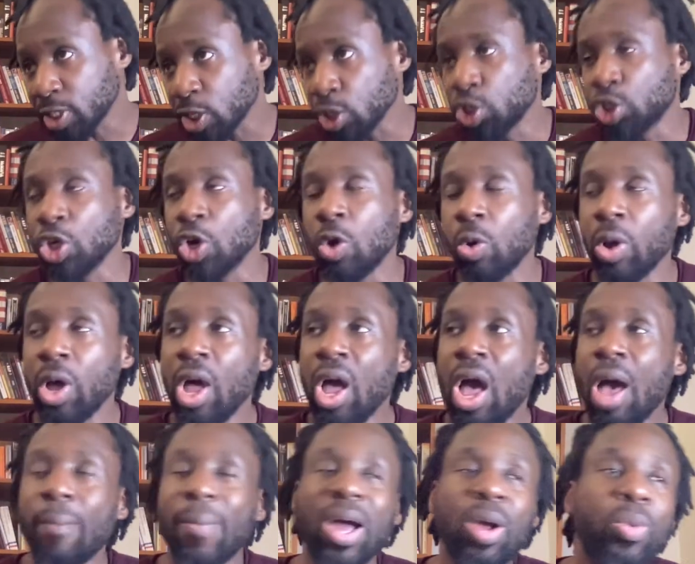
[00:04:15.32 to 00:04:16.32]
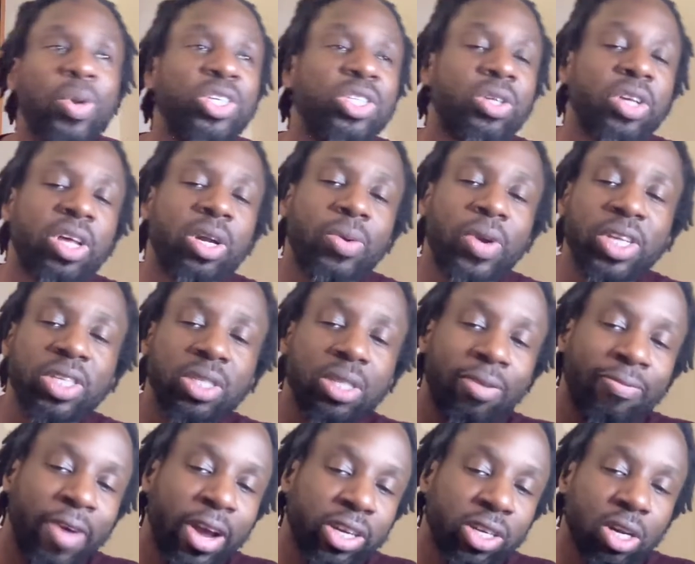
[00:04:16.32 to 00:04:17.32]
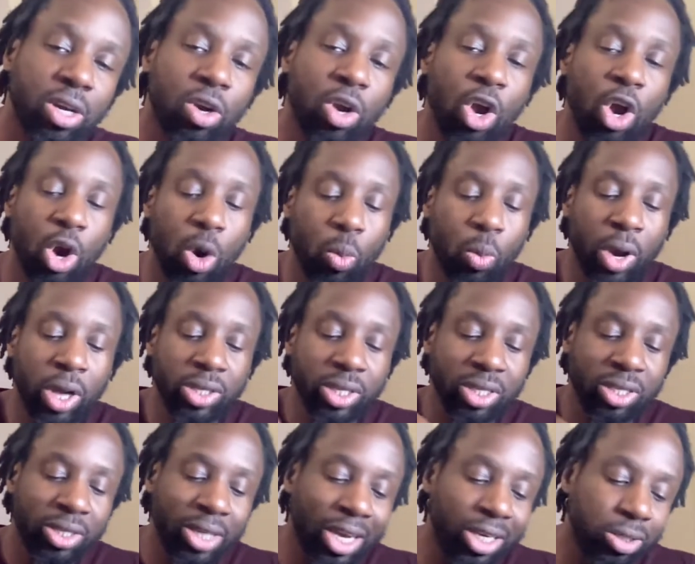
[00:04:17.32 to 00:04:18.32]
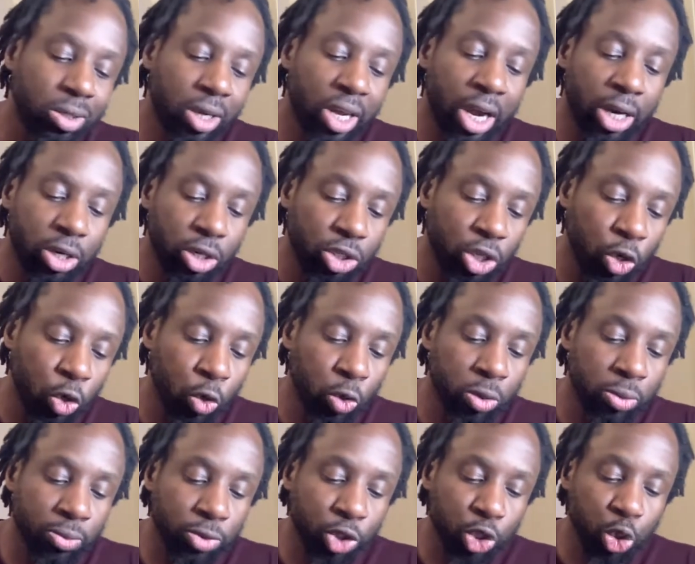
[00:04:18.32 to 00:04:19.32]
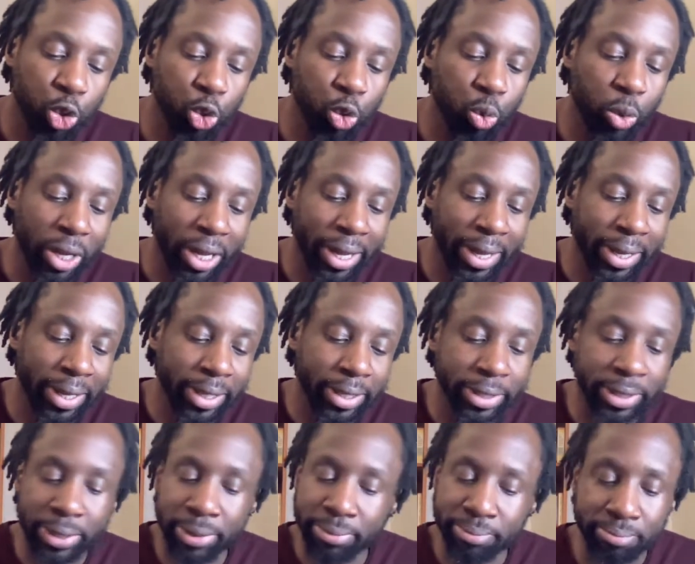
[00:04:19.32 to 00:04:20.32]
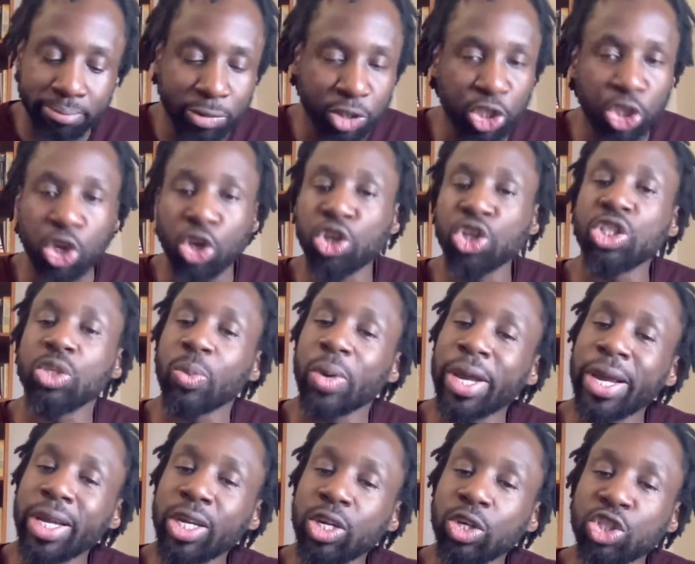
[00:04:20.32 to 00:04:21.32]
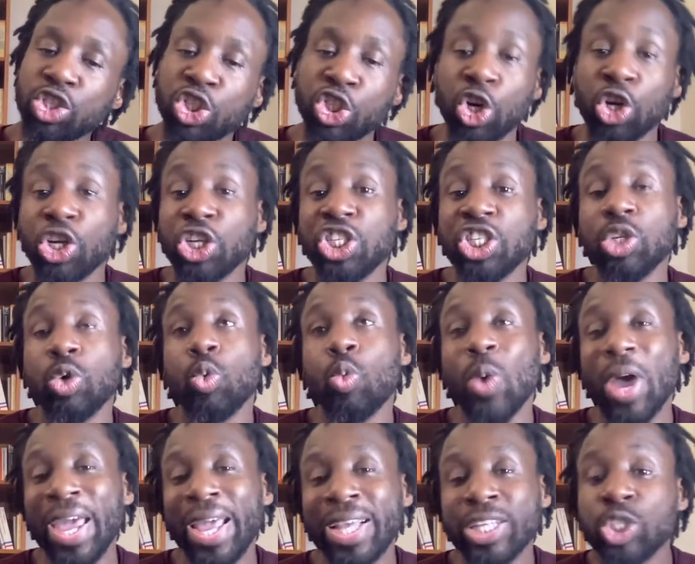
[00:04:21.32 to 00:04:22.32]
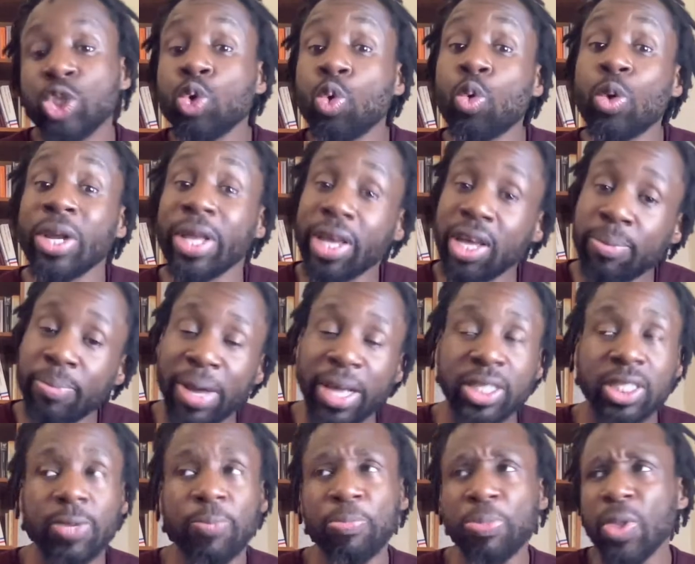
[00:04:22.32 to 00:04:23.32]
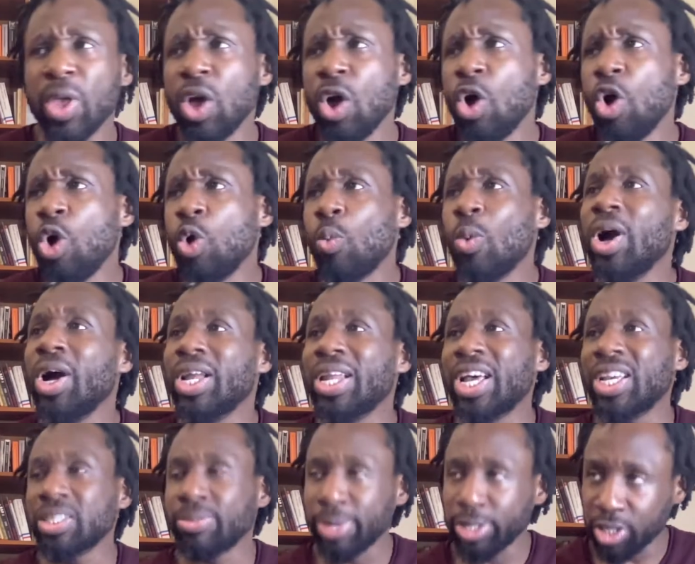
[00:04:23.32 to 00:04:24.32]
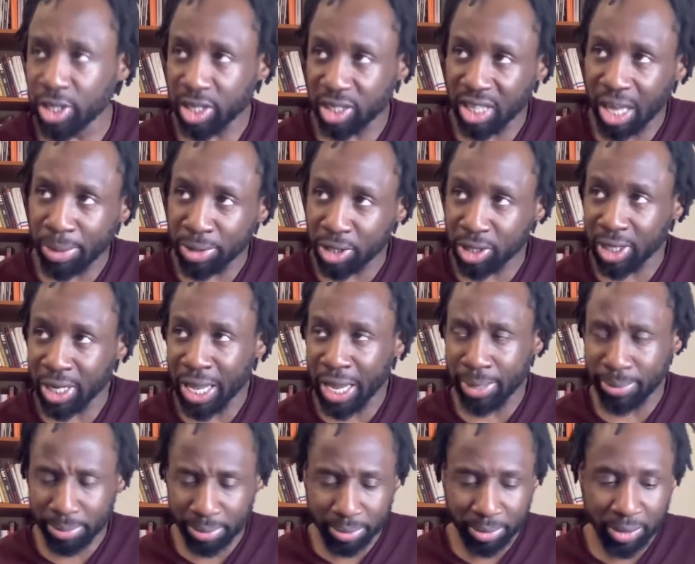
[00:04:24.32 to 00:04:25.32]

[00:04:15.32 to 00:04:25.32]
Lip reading: So my original iteration of Vector was a sexual undertone to his jerkish ways toward inmates. One classmate took exception to that